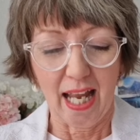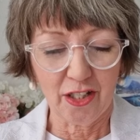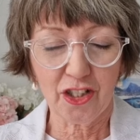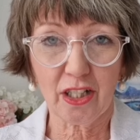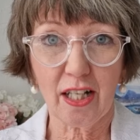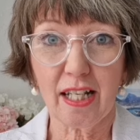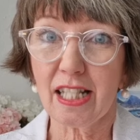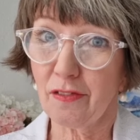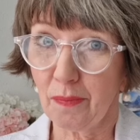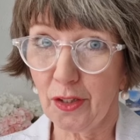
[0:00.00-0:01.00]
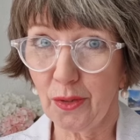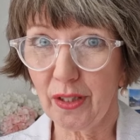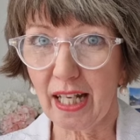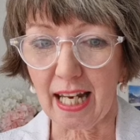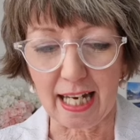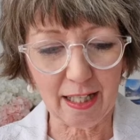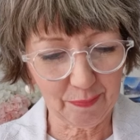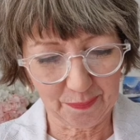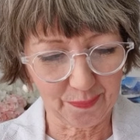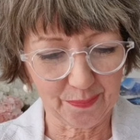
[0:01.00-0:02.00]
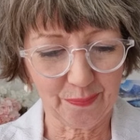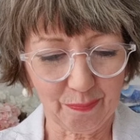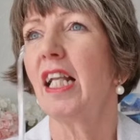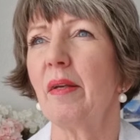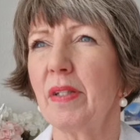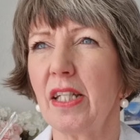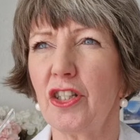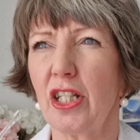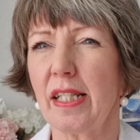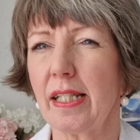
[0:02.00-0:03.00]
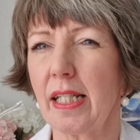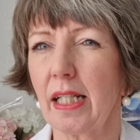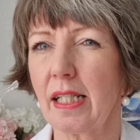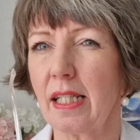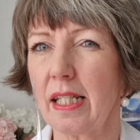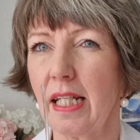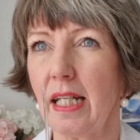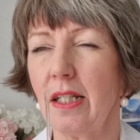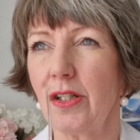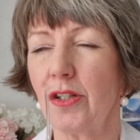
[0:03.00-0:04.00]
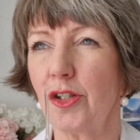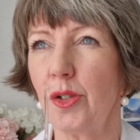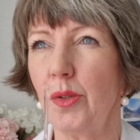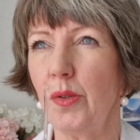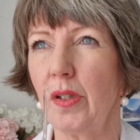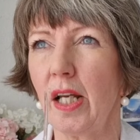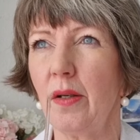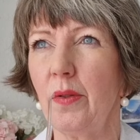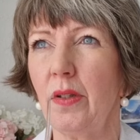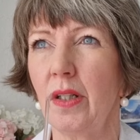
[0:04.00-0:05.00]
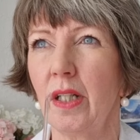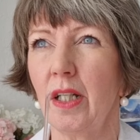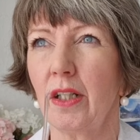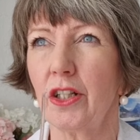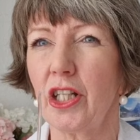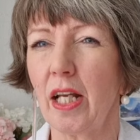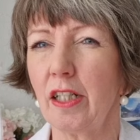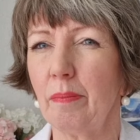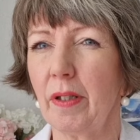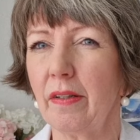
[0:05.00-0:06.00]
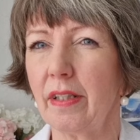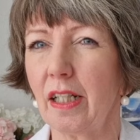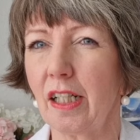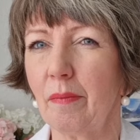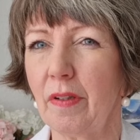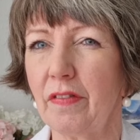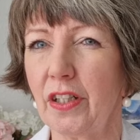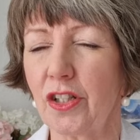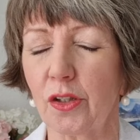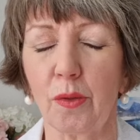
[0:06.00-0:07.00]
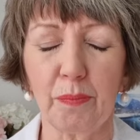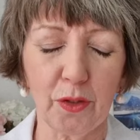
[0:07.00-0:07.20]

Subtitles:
Angela is from the UK. Let me see, she's 62 now, because she had her birthday a couple of years ago.